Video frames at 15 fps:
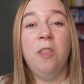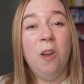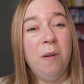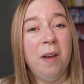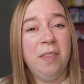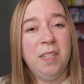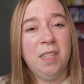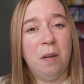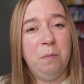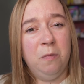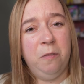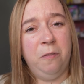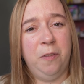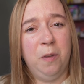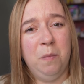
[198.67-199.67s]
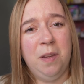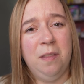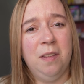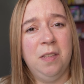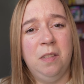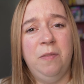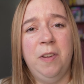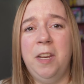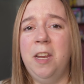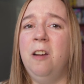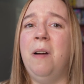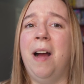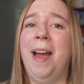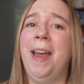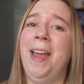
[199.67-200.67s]
Though at the time of filming this
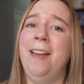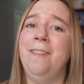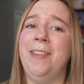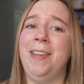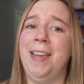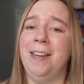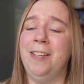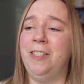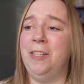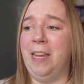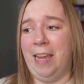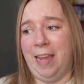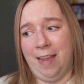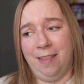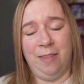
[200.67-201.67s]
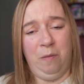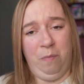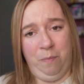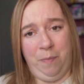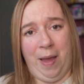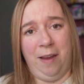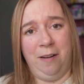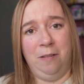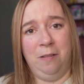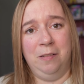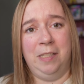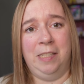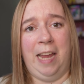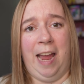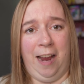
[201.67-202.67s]
video, I have yet to get the
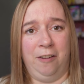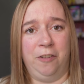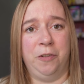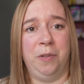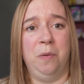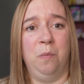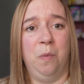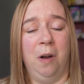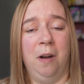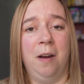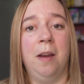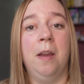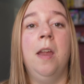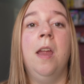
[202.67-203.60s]
battles to actually work.